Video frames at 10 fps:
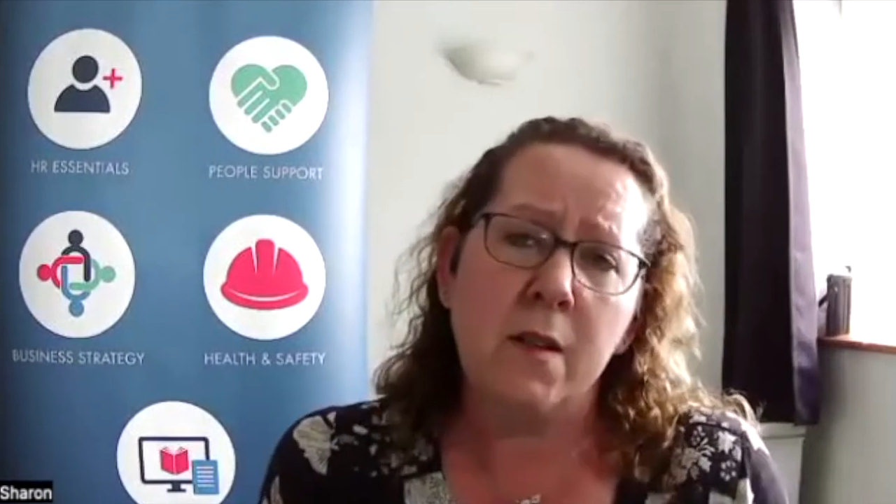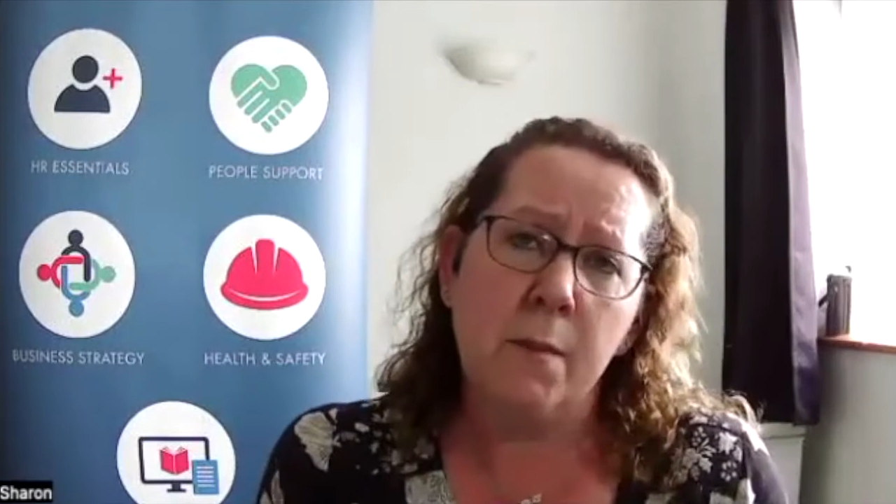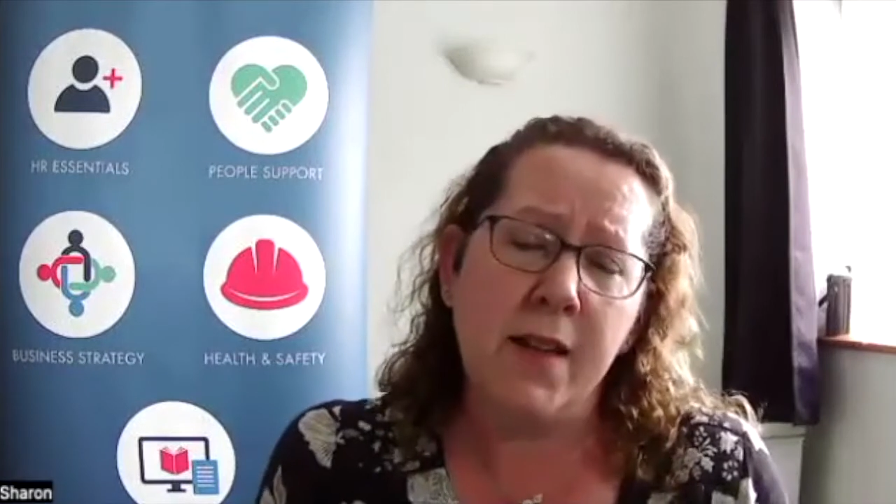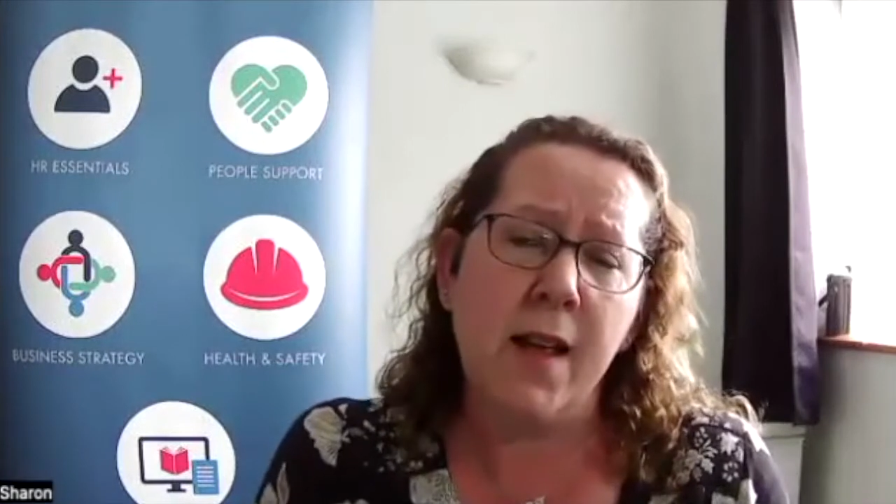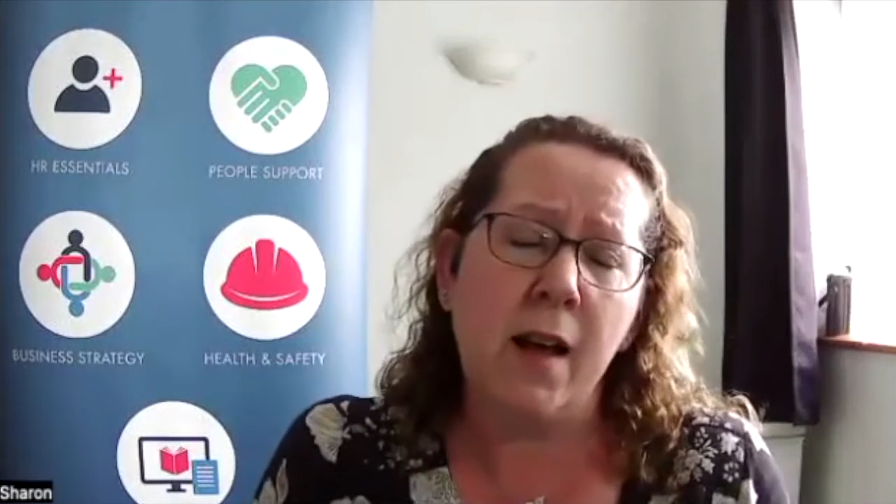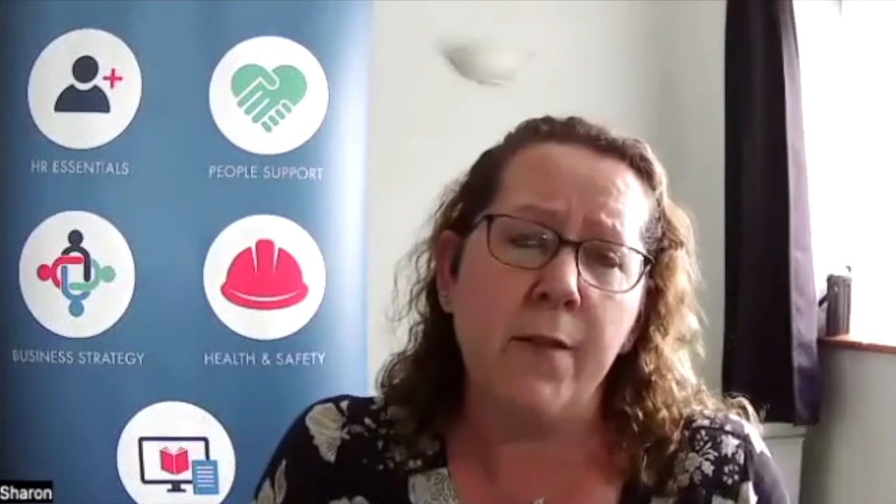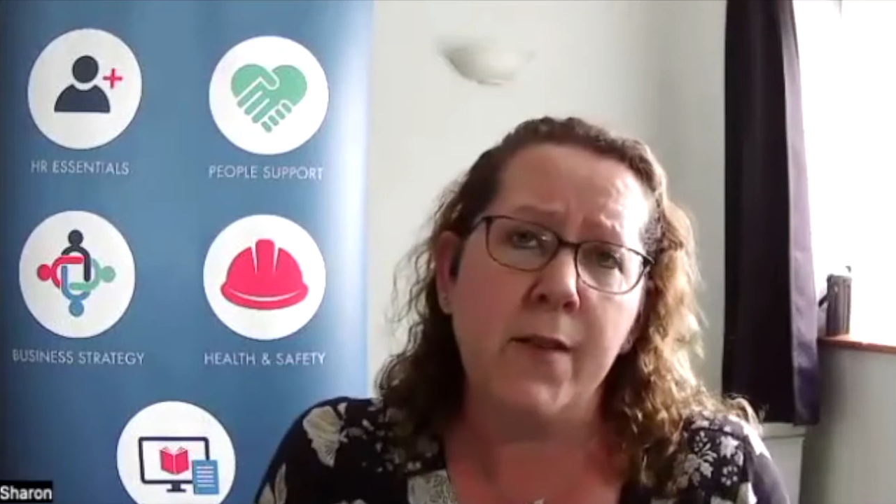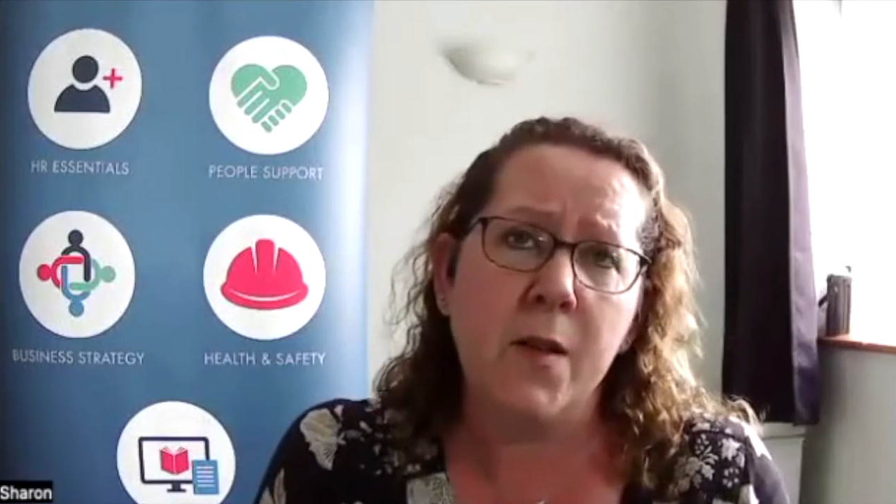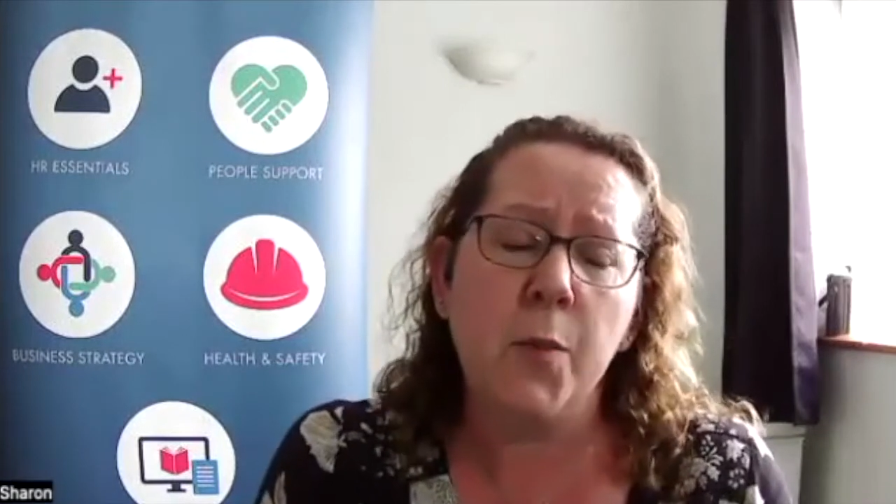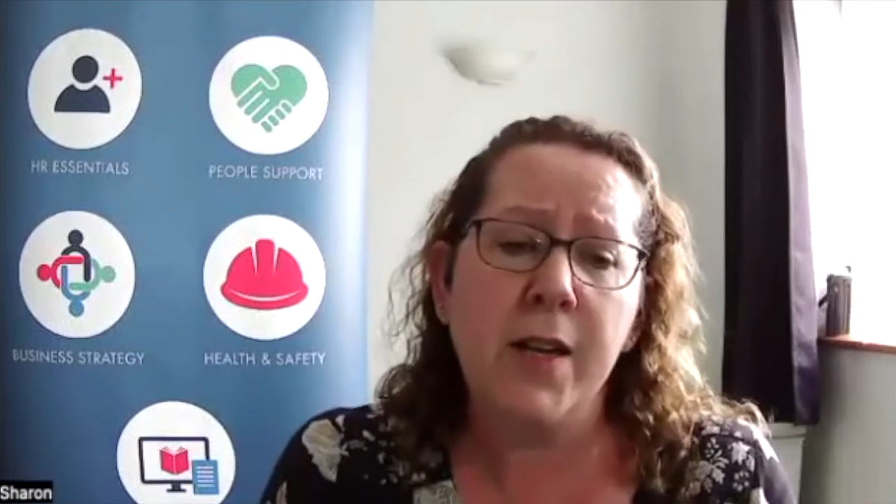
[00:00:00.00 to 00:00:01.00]
myself
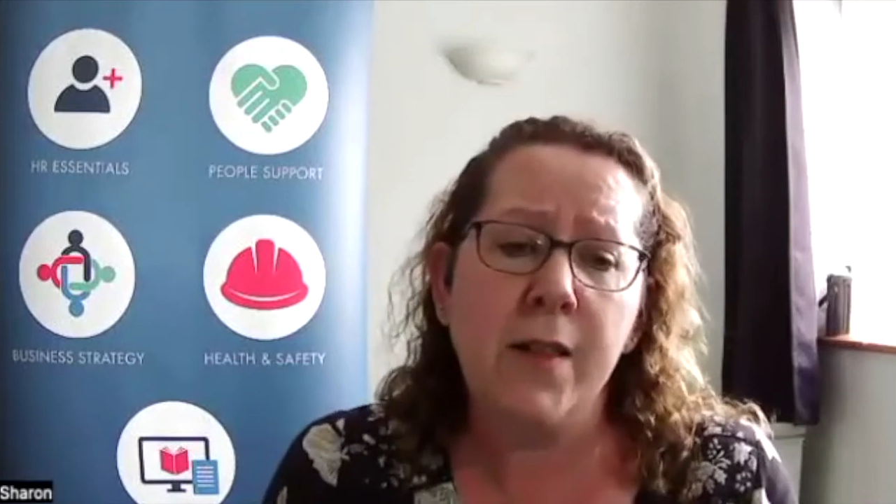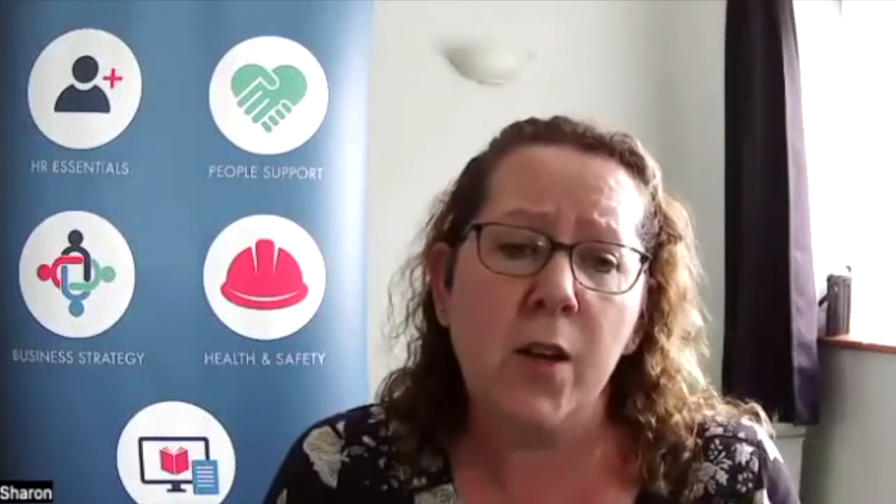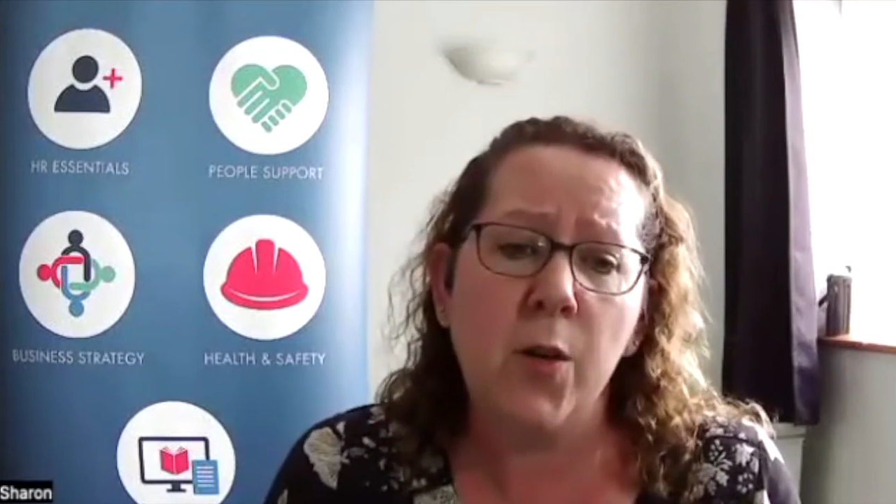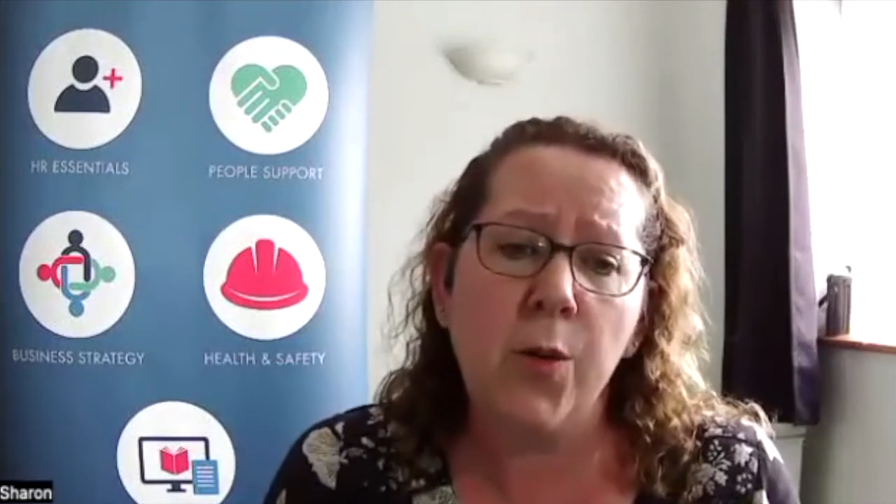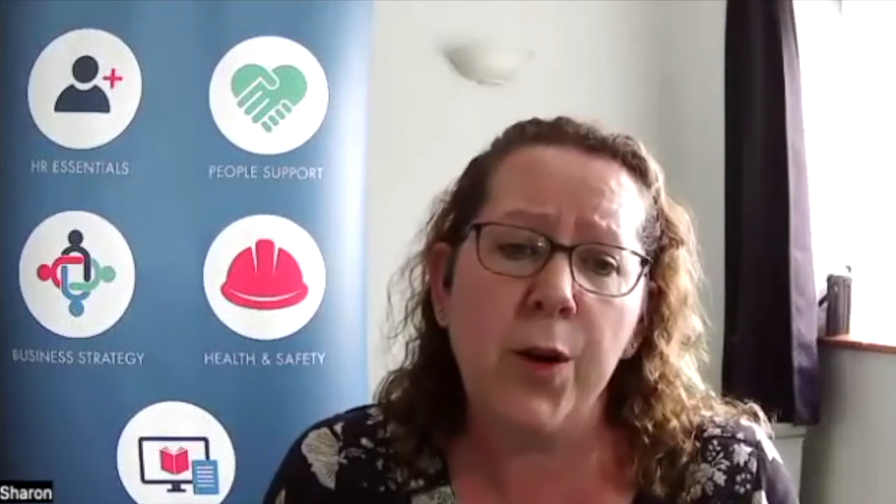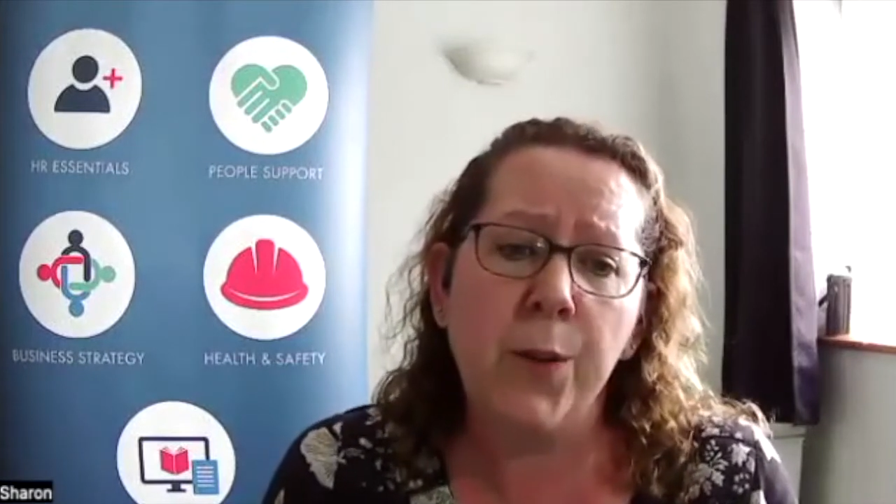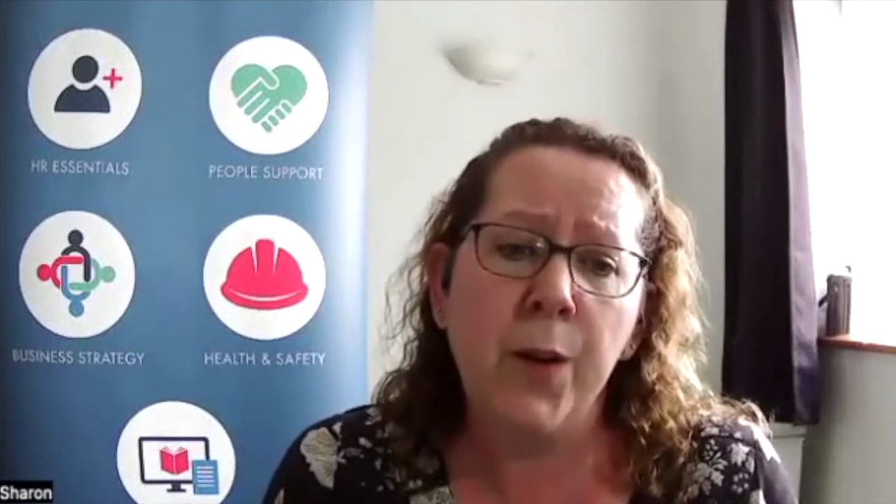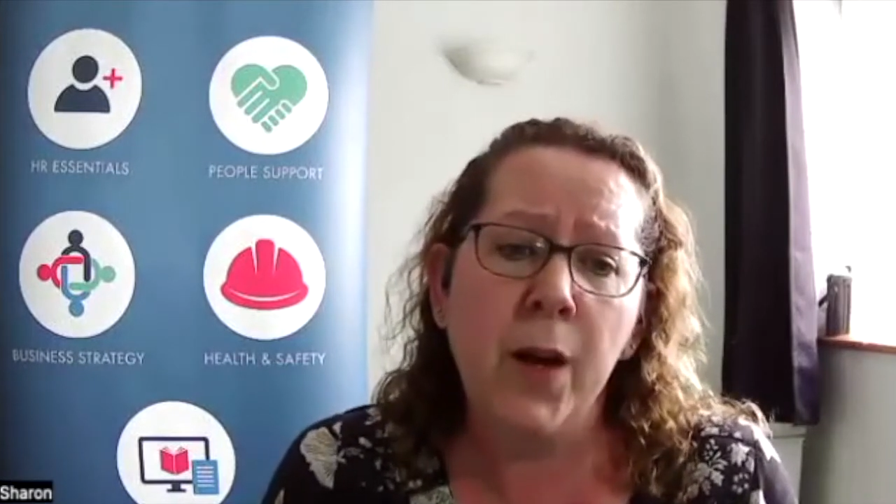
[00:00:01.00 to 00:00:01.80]
as the Breathe guru.